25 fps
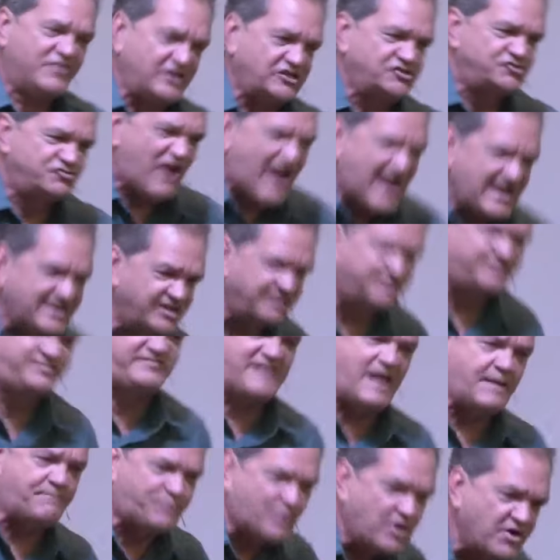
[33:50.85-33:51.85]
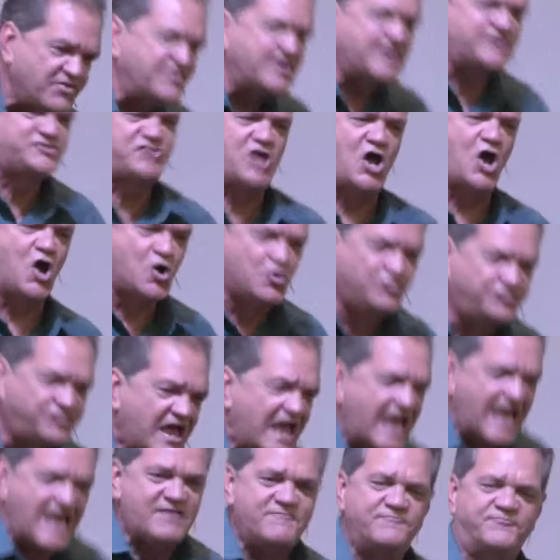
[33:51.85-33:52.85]
than trying to step on their toes
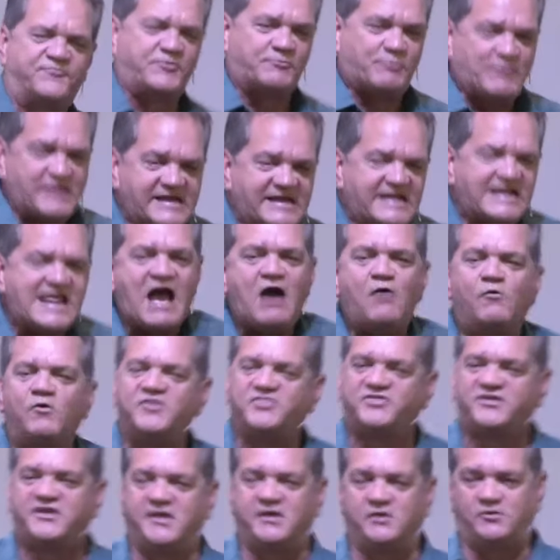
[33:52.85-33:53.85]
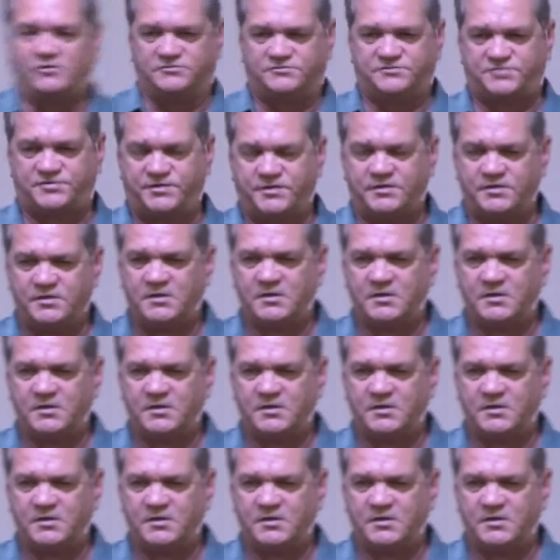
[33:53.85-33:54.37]
and bring it out with guilt.